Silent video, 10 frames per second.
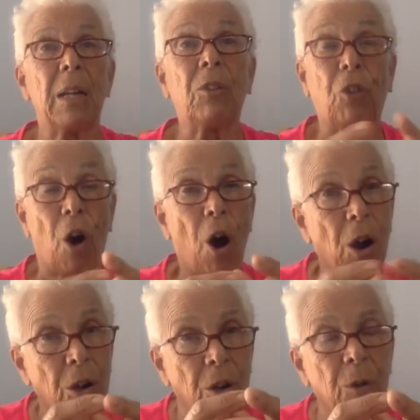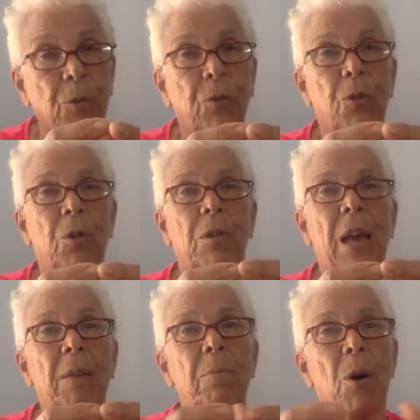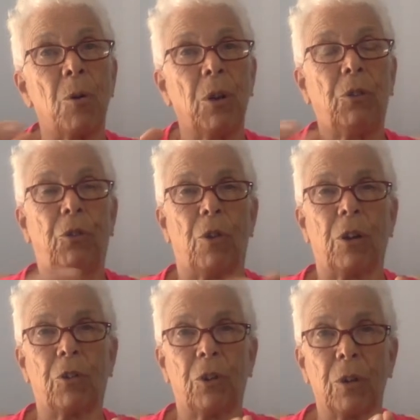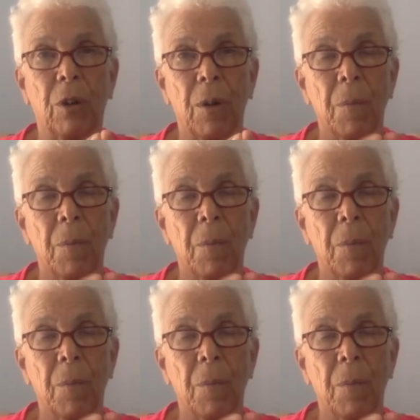it's harder for that bony structure